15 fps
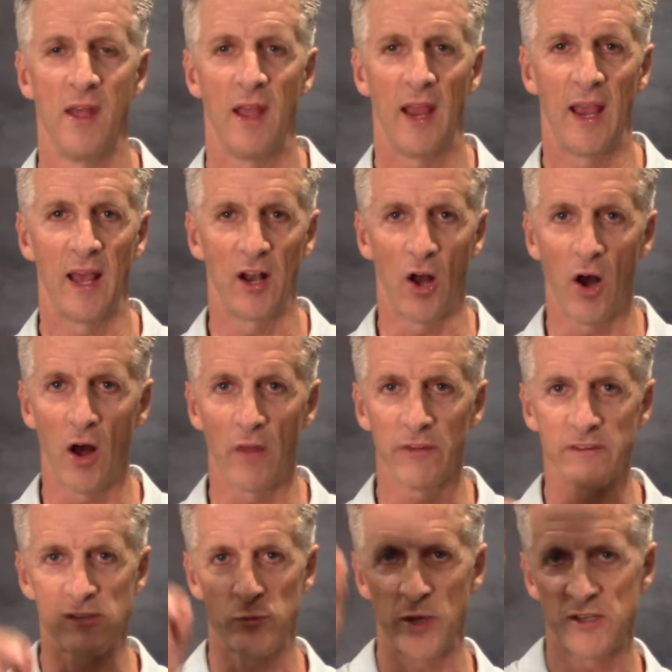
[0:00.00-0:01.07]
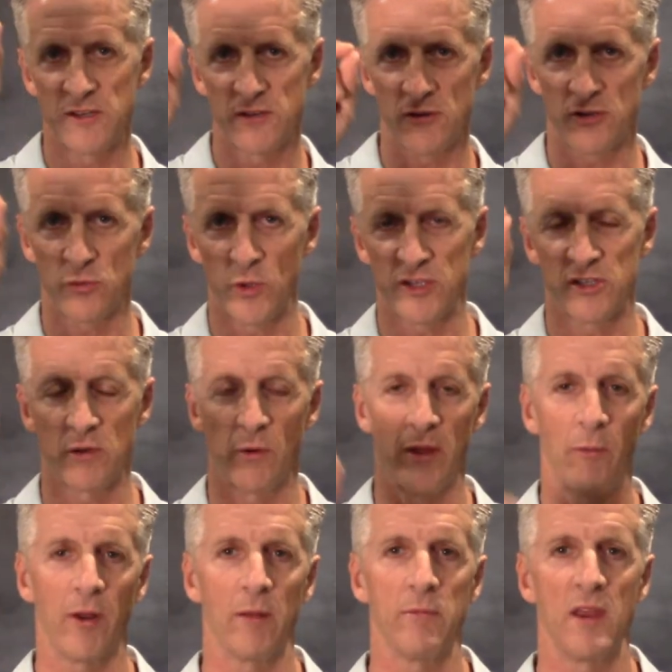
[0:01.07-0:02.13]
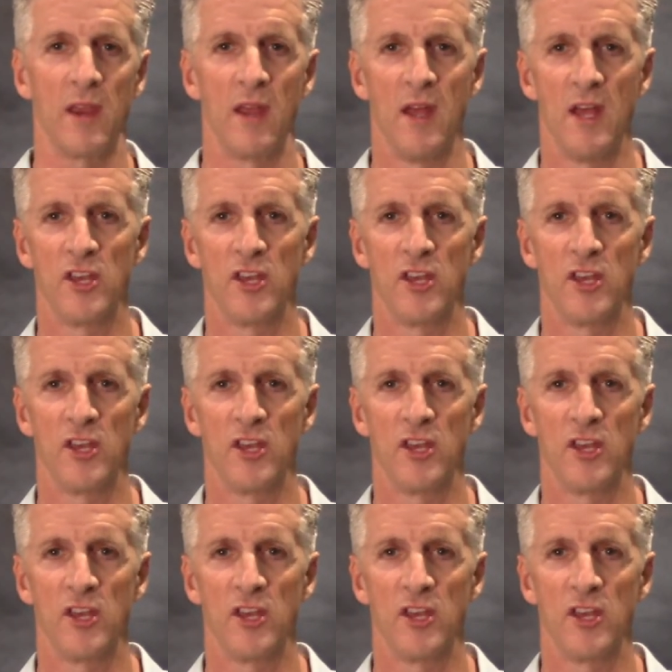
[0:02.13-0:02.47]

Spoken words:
and all the switches are switched to where they want to be,